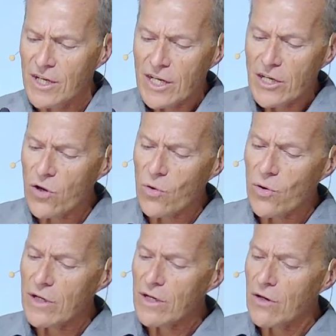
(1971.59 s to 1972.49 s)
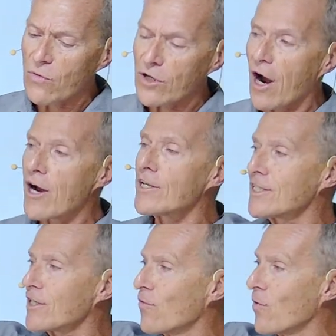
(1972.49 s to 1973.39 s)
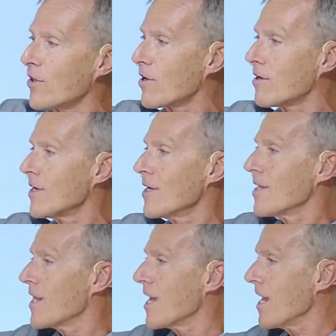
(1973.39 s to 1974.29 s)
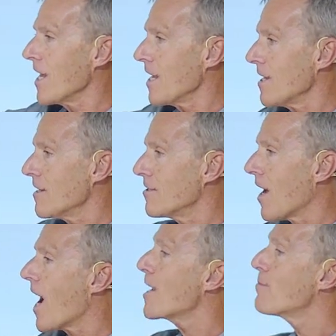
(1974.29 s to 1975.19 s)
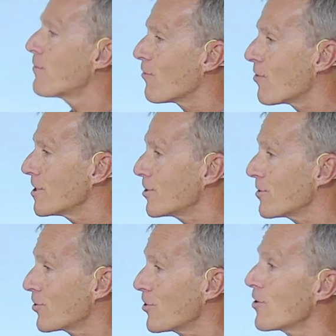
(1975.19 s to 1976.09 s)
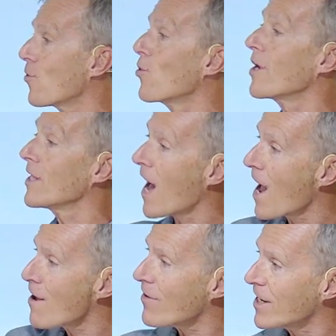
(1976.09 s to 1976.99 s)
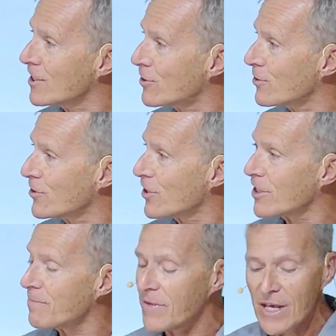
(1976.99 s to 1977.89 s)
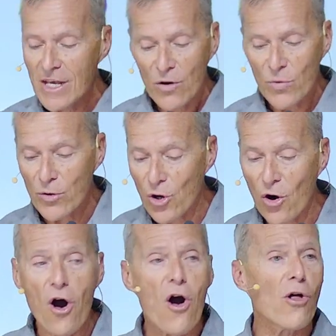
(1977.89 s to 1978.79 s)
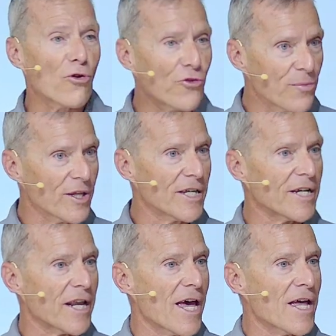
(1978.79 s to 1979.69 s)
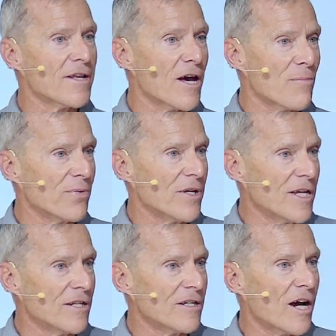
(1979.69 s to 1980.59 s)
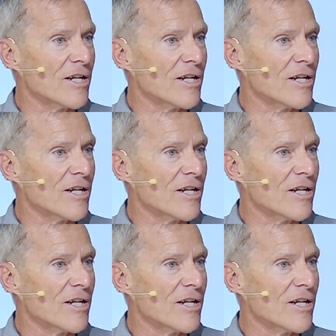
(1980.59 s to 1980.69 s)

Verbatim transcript: You know, regardless of whether they died before his return or were alive at his return, we were all ultimately going to end up in God's